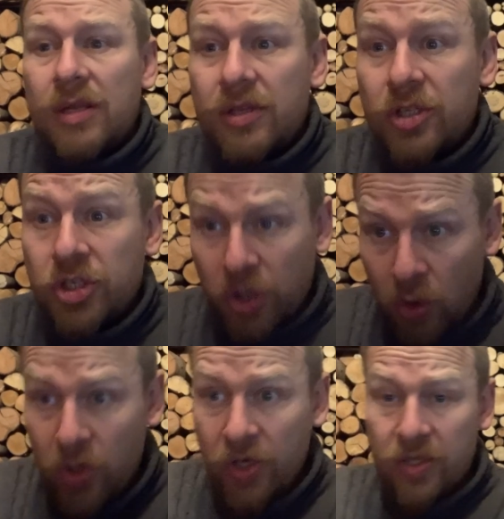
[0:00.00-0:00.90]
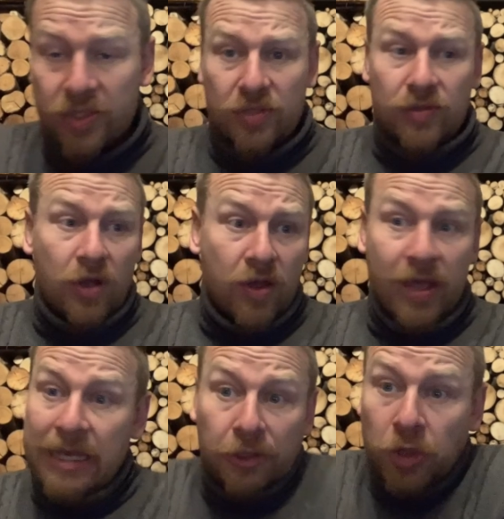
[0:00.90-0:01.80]
the shogunate.
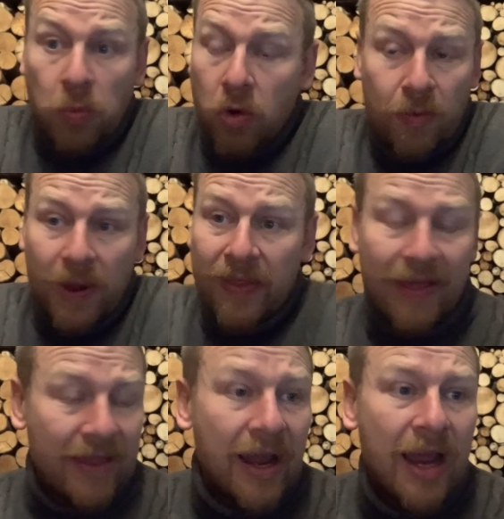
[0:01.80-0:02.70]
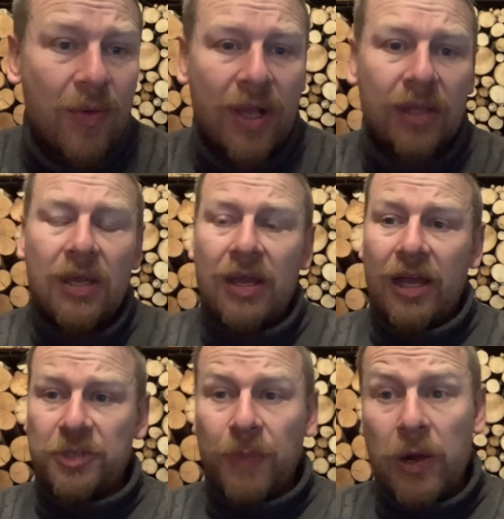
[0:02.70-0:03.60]
He'll know more about that than I will,
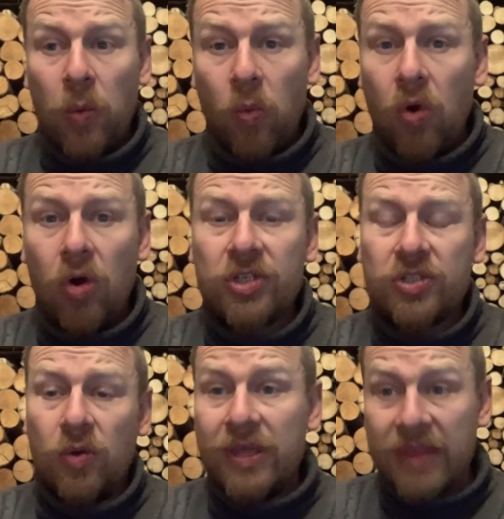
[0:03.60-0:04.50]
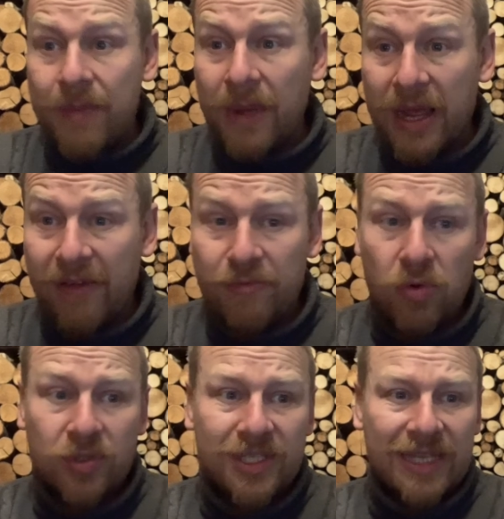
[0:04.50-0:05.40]
and Japan at War, so they might have
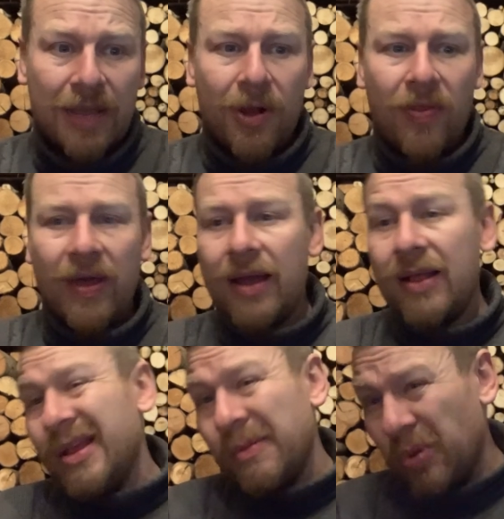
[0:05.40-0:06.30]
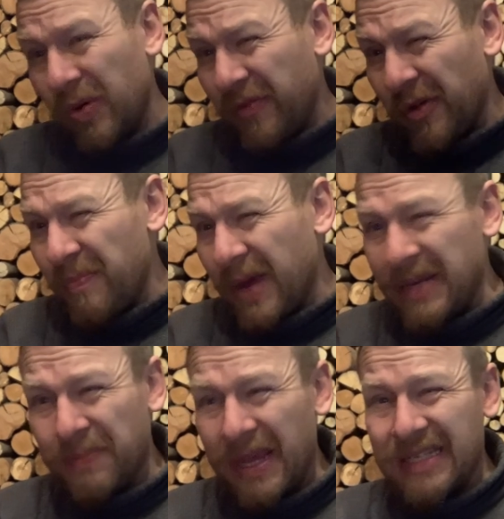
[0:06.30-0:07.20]
more to say about that. But from my
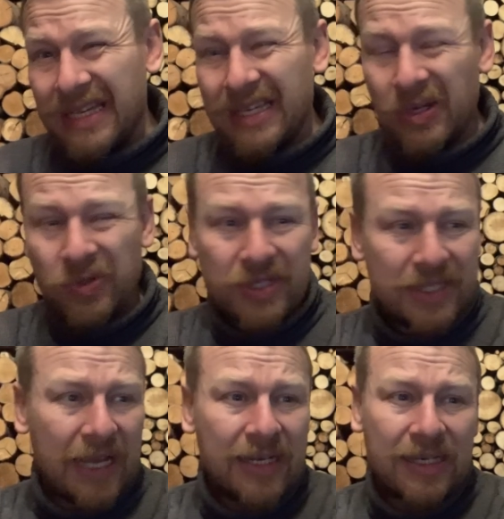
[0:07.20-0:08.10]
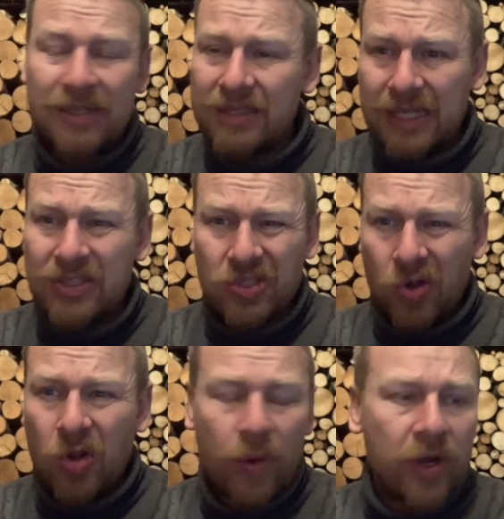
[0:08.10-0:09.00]
basic understanding, that's sort
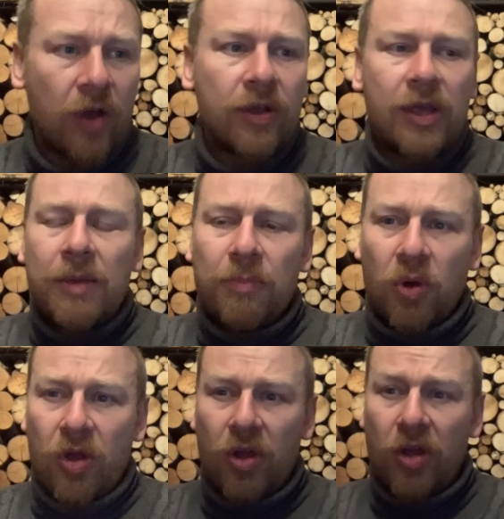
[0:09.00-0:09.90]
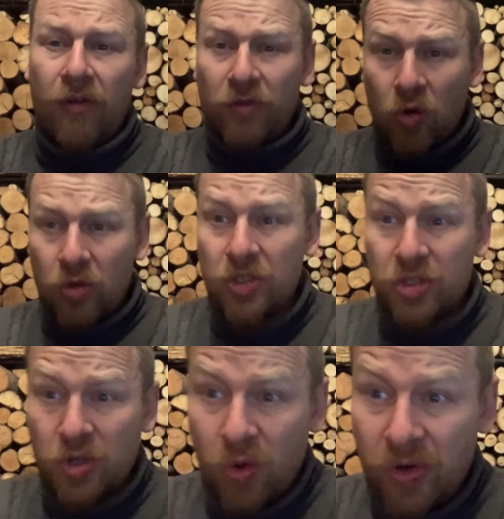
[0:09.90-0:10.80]
of going on. But of course, the
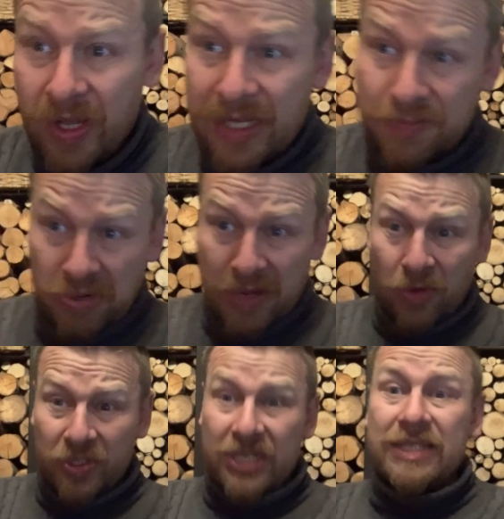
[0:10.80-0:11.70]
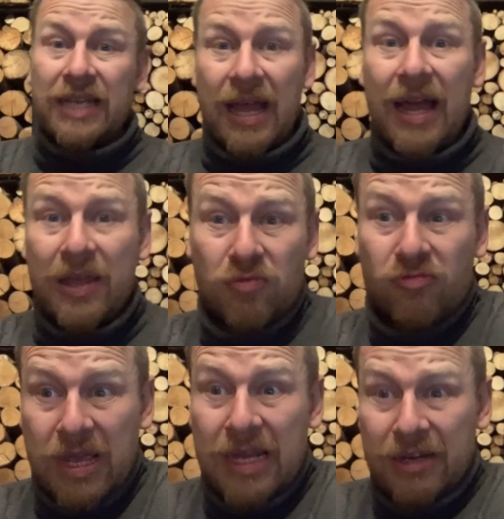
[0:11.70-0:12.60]
shogunate is pretty much, he's the guy who
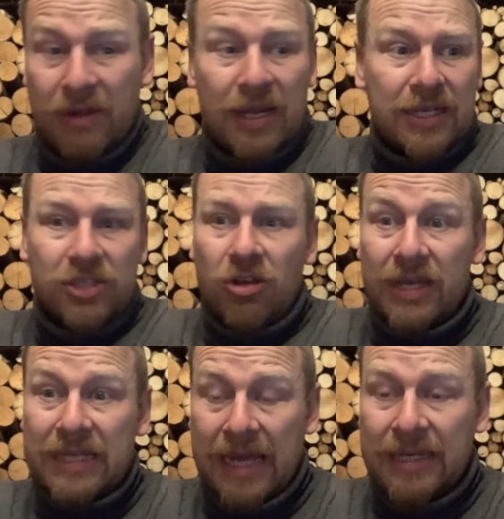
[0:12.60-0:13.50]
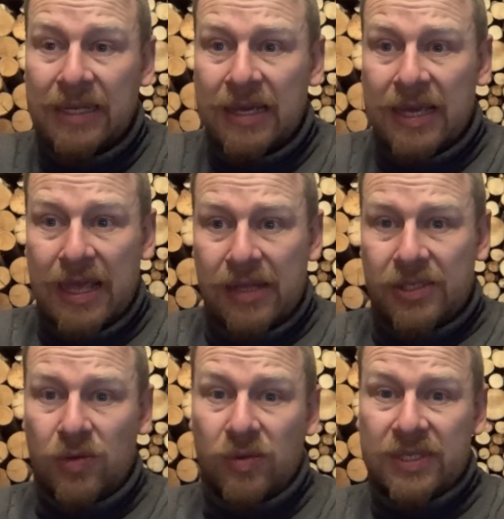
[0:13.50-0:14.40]
really, really has got his head
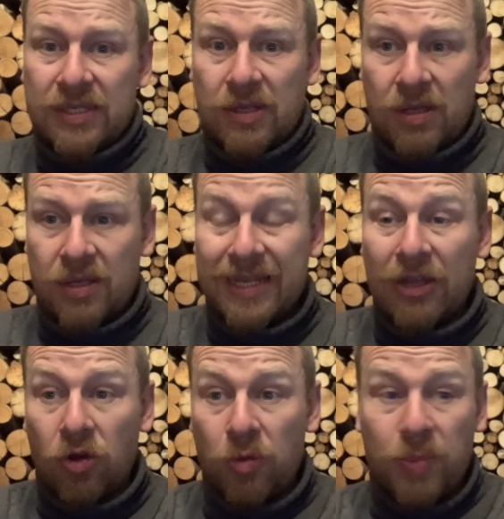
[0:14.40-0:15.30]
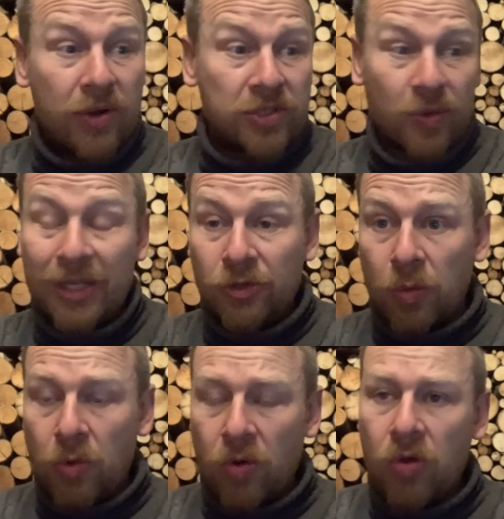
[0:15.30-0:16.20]
into this Sengoku period, so he'll know
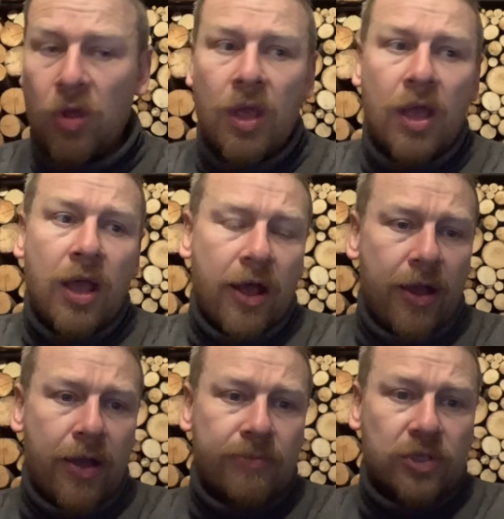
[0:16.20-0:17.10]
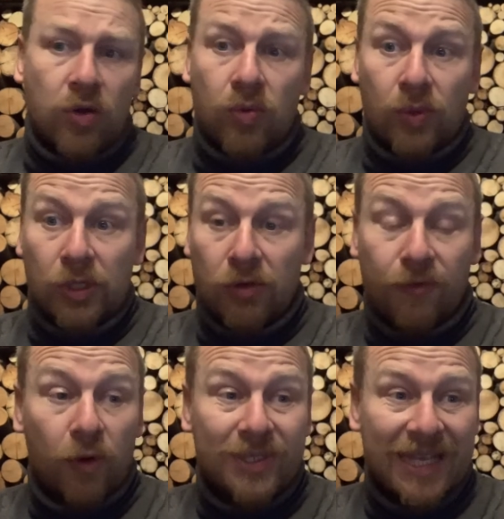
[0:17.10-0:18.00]
more. So we'll look
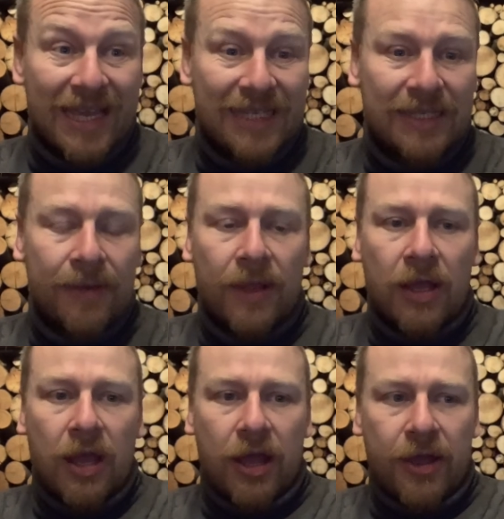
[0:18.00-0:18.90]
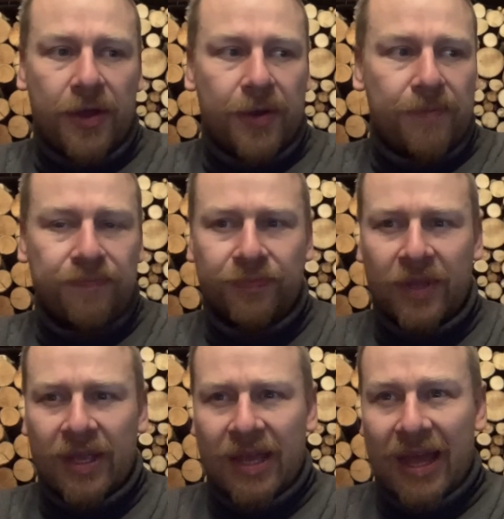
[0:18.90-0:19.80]
forward to his. And
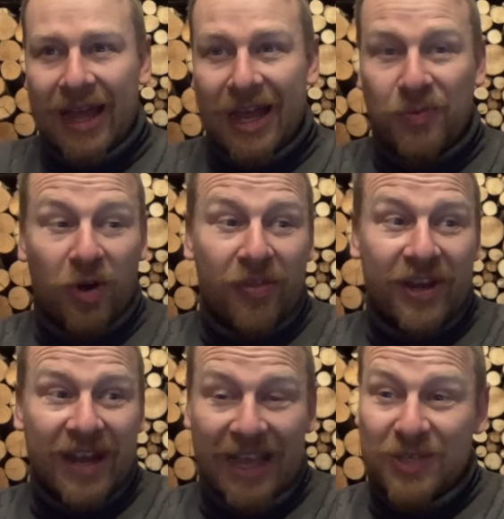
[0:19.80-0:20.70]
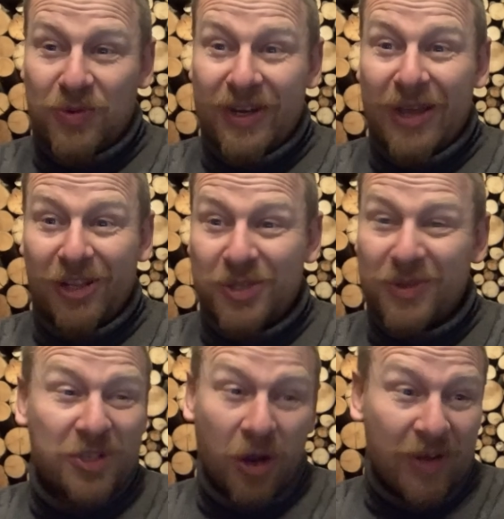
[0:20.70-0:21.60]
we're on the next one now, the last one.
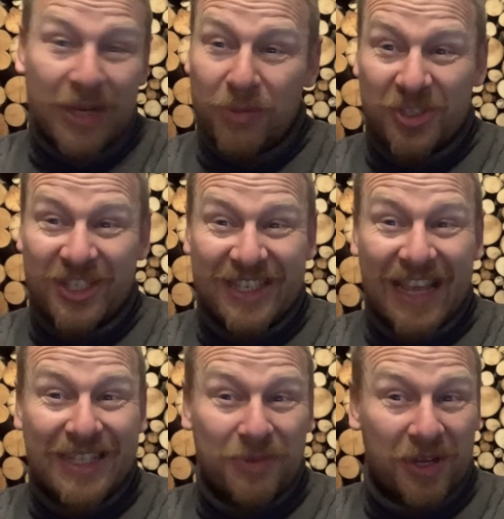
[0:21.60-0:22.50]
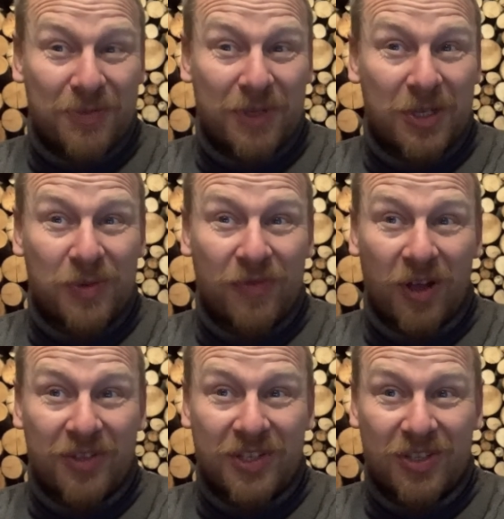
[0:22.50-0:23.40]
There's not really much to say, to be honest, because we've
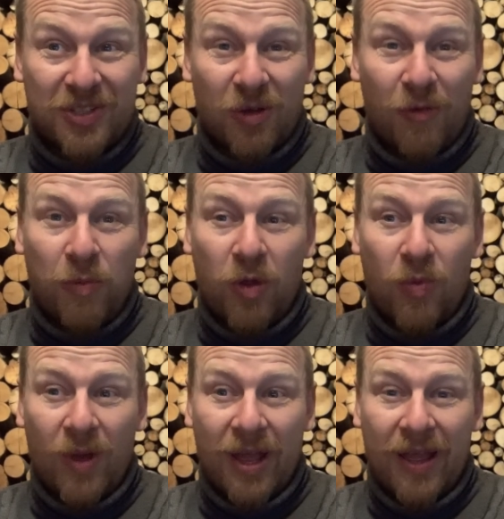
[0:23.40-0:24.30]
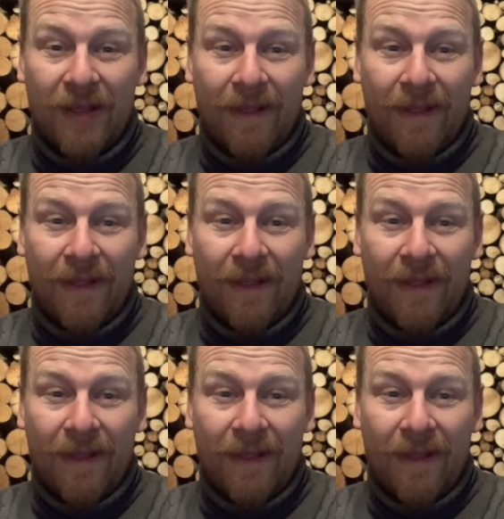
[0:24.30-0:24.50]
got to the sort of point where